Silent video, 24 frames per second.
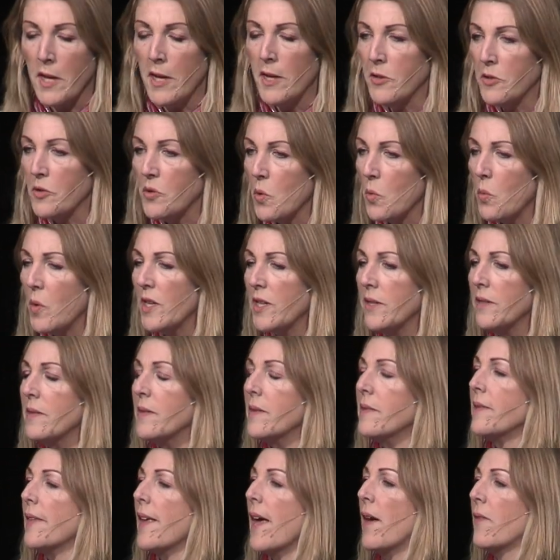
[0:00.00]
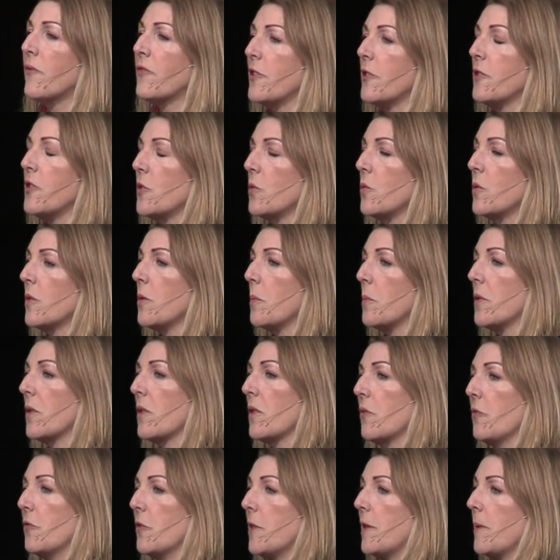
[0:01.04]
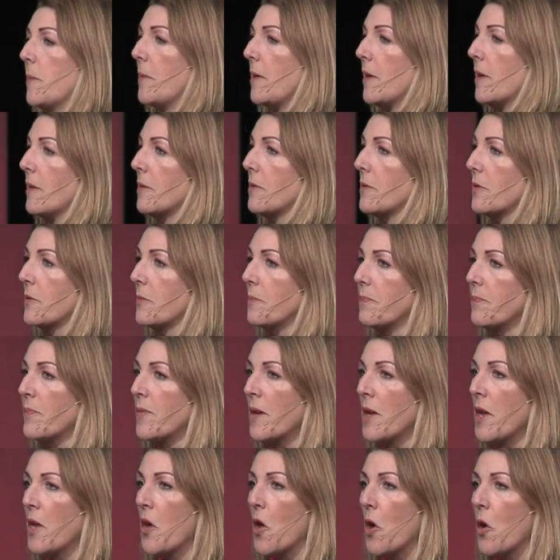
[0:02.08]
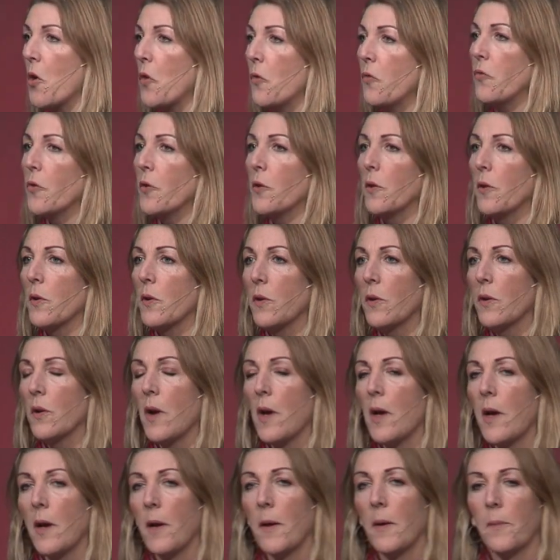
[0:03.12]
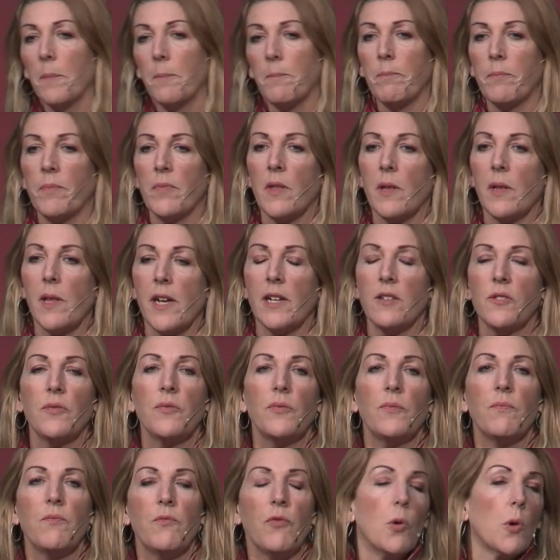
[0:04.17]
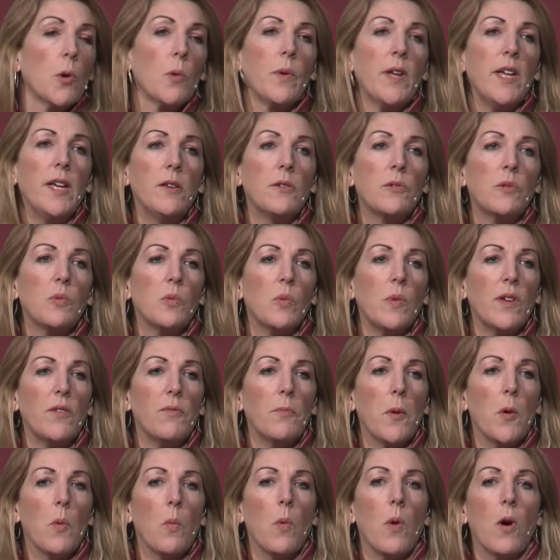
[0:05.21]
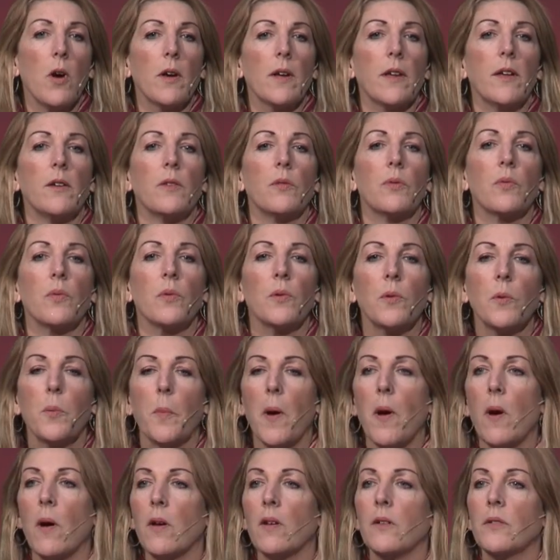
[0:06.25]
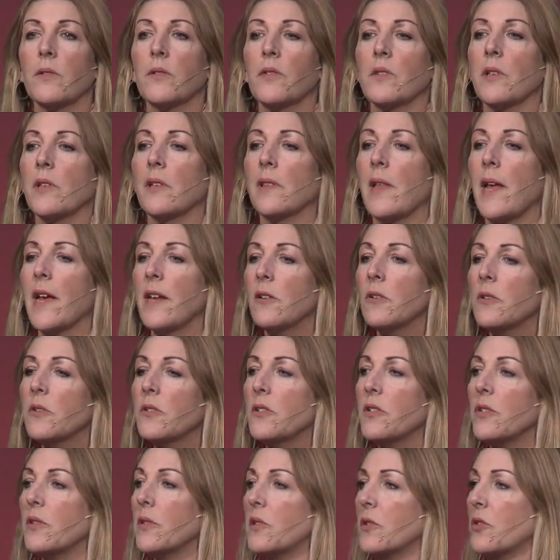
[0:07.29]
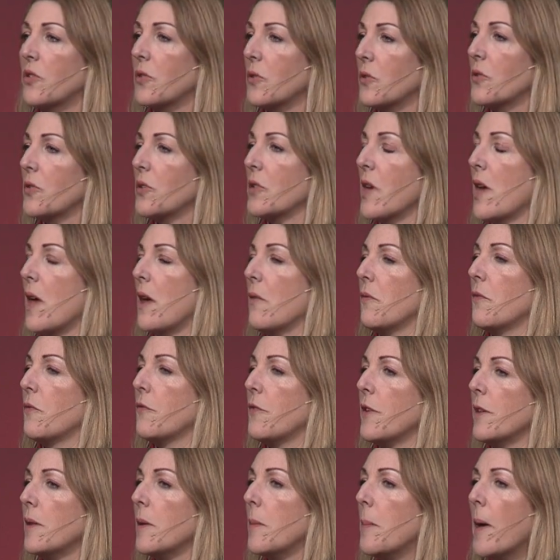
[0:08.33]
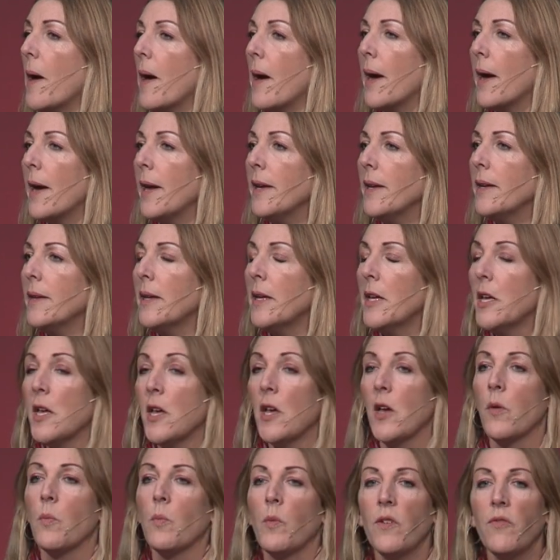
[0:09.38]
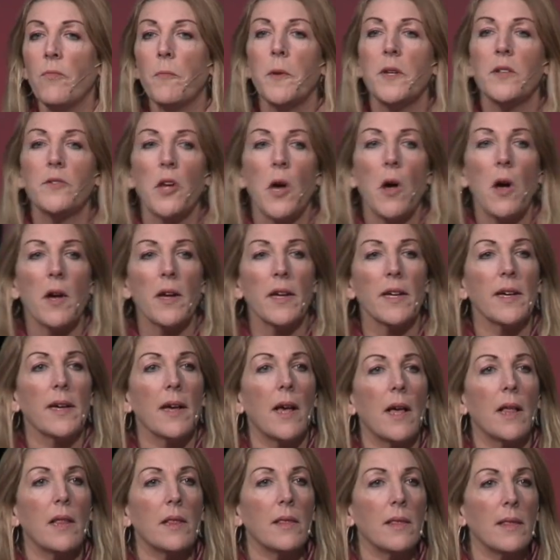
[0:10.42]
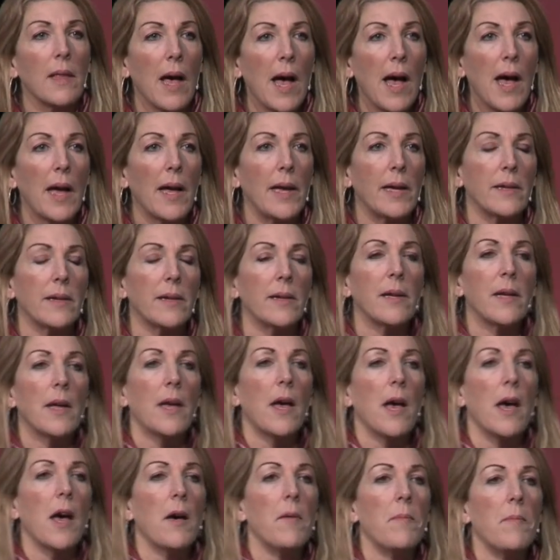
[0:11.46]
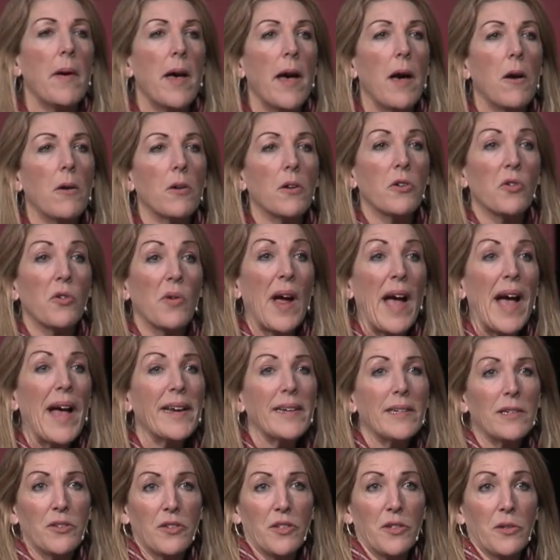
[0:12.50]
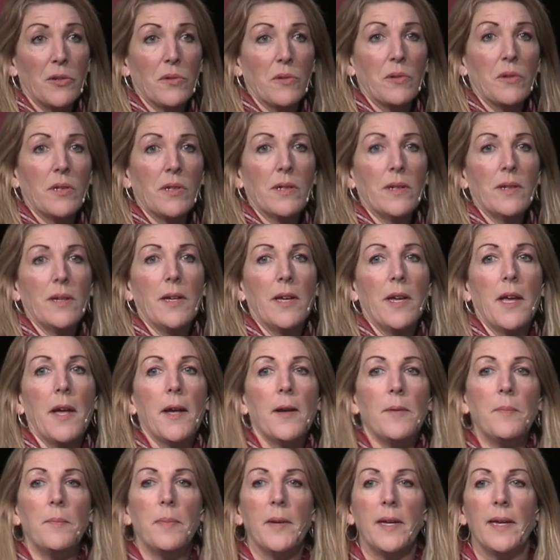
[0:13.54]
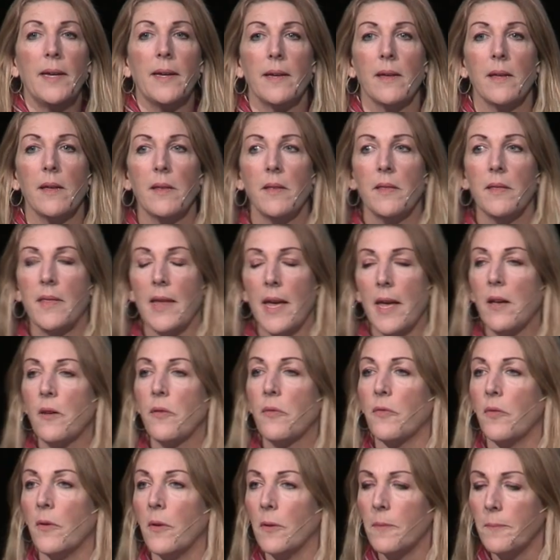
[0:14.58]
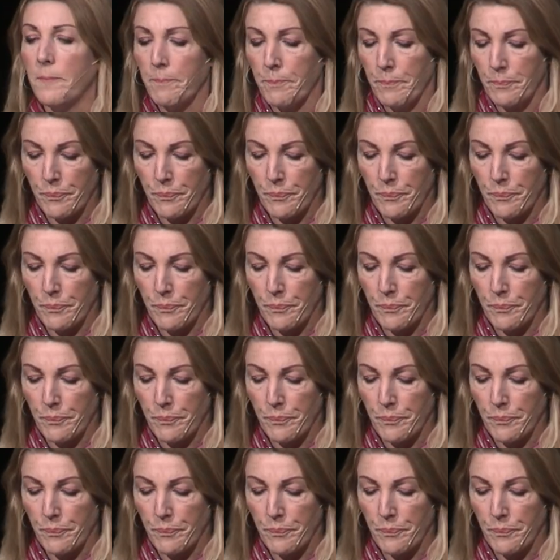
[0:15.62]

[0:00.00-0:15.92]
So, what does this have to do with the book of Philippians? Over um, the last four weeks, we've been walking through Paul's letter to the church at Philippi, and we've been talking a lot about gratitude and being thankful.